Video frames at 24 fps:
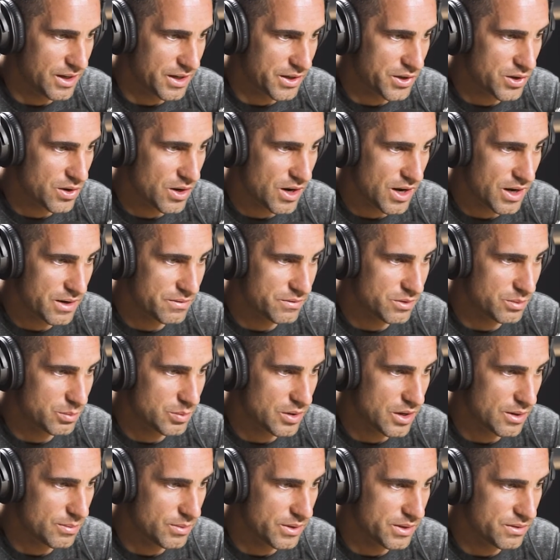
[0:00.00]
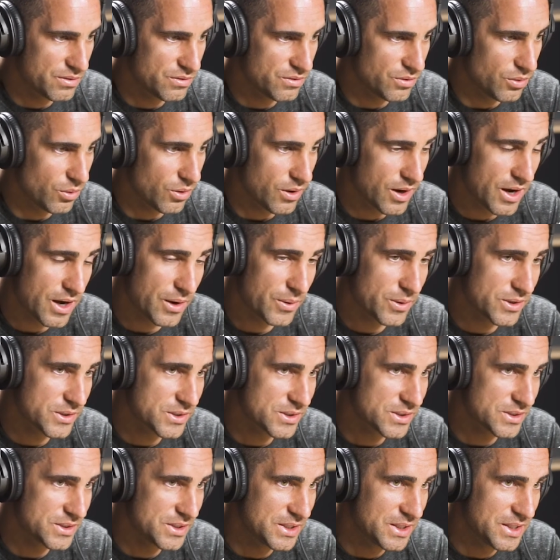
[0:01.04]
I cried for probably 4
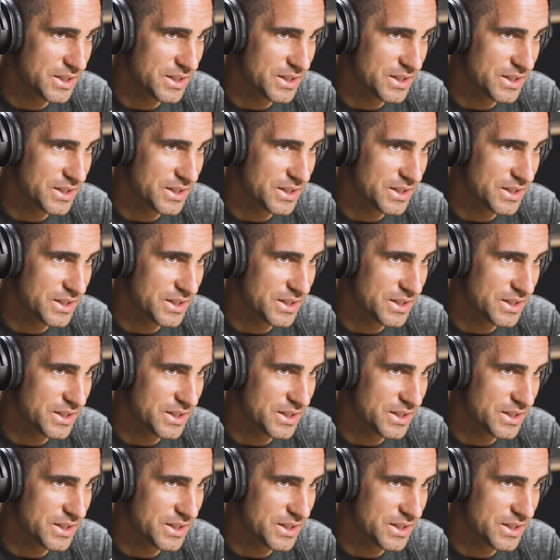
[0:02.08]
hours